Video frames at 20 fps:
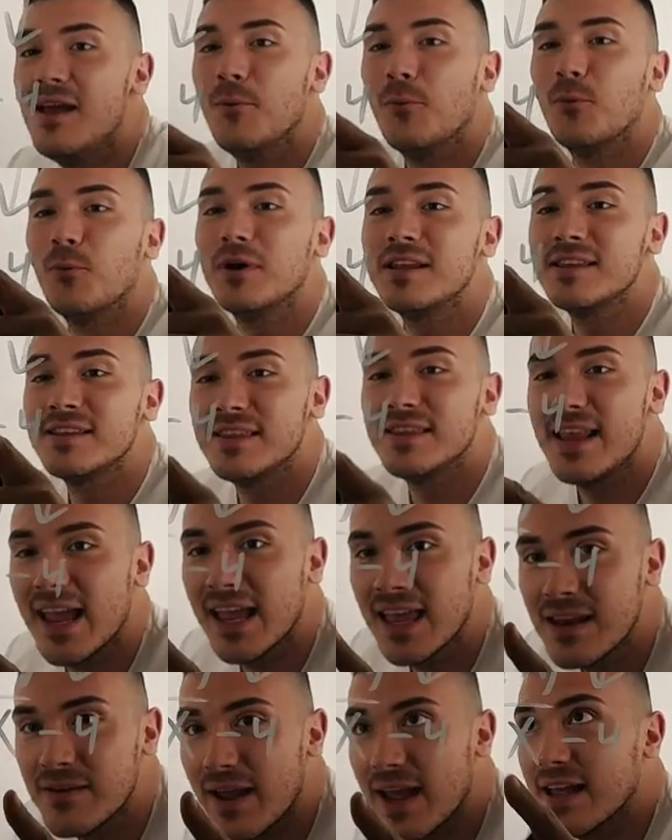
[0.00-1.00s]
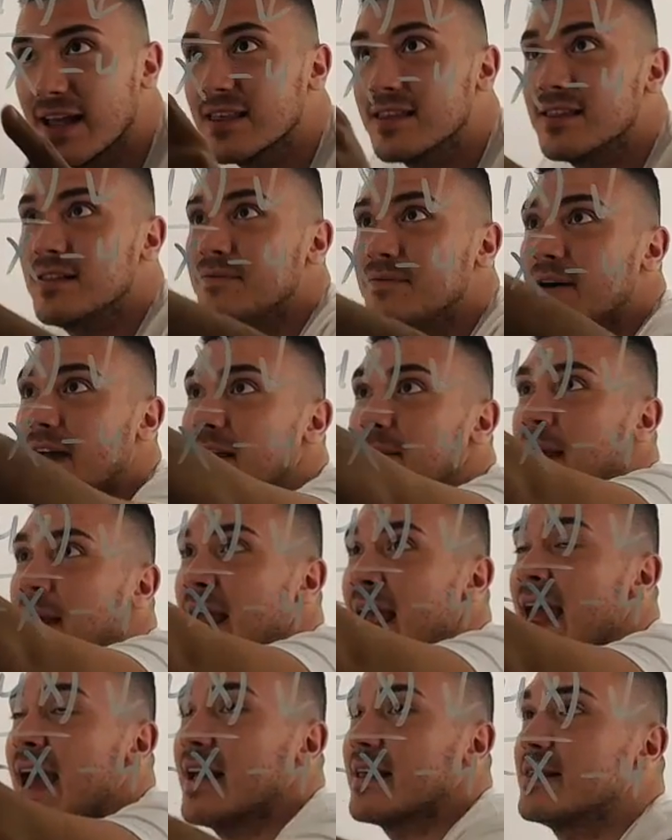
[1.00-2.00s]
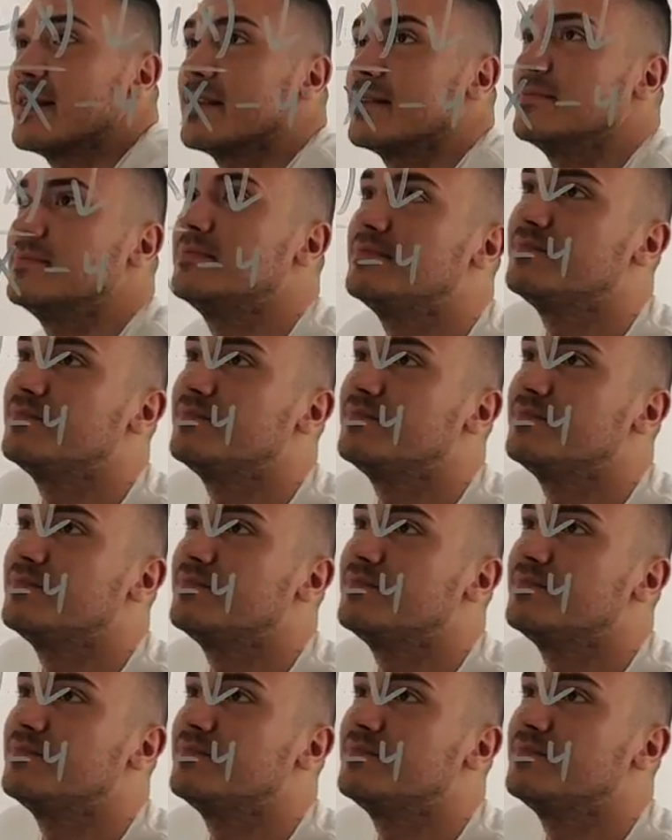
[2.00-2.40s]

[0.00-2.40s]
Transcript: What is negative x divided by x?